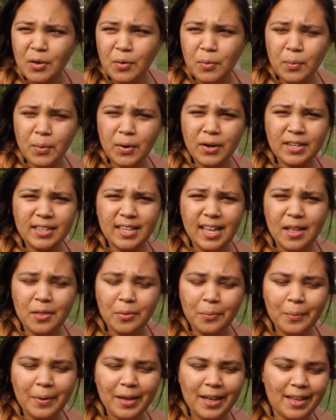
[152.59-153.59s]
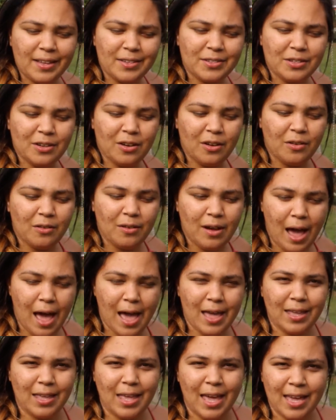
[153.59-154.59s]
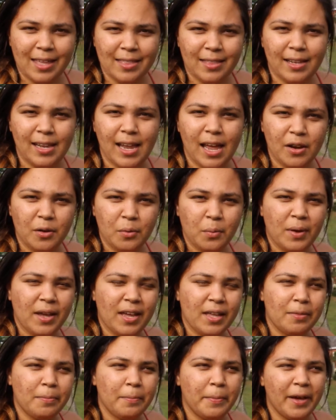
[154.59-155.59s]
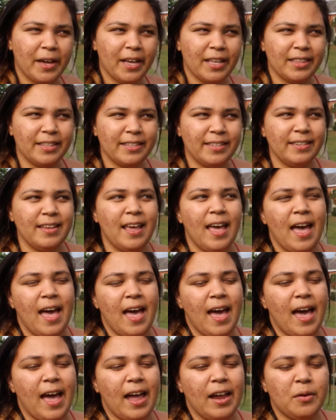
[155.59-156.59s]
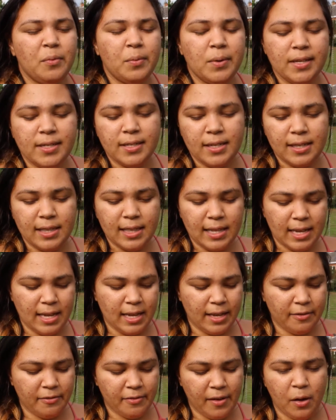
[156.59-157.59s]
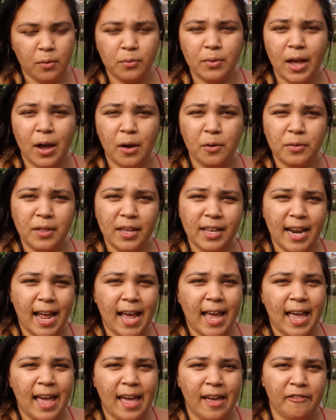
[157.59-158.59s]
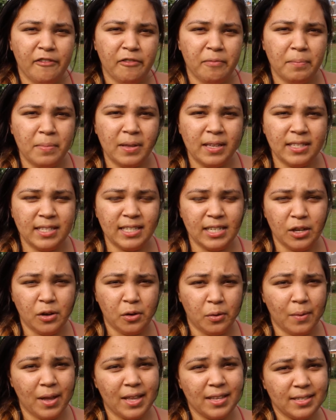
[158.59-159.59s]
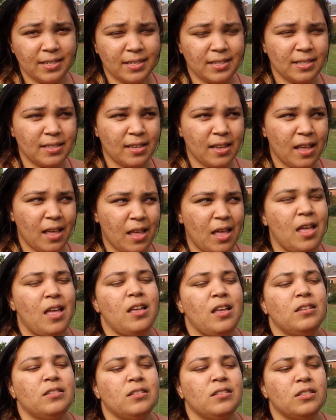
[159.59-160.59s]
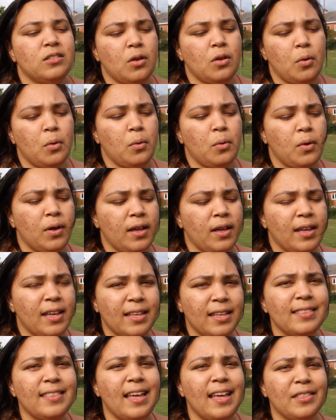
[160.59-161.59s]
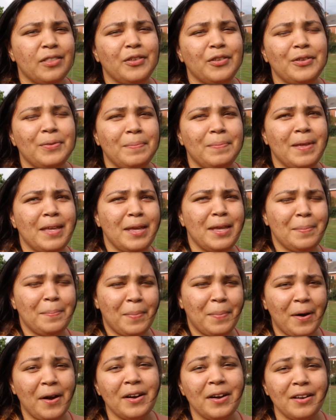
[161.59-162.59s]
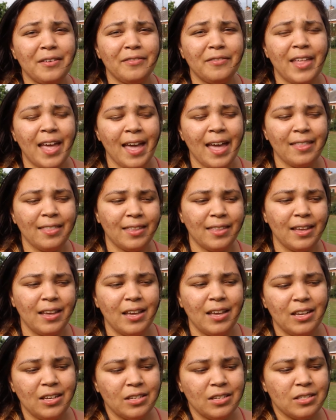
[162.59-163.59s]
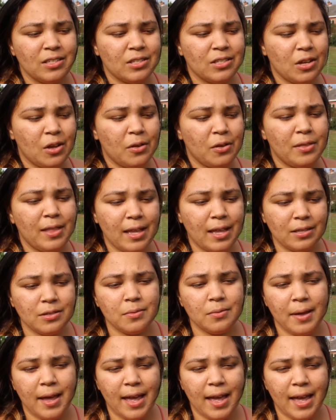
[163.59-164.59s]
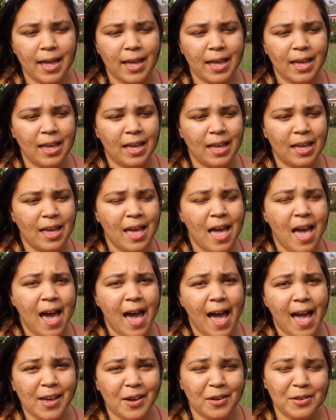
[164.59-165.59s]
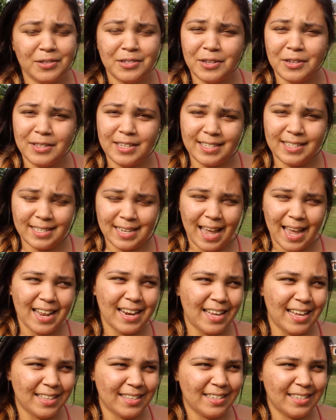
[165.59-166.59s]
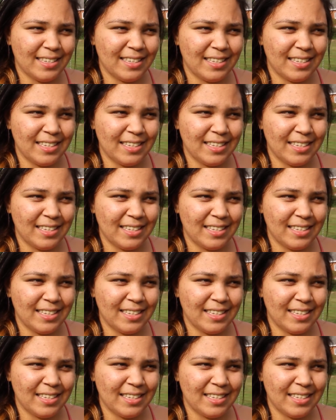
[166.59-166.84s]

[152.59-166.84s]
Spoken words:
work that way, so I gained a lot of weight, but I recently found out that I have PCOS, so that could be part of that. So that's why I also decided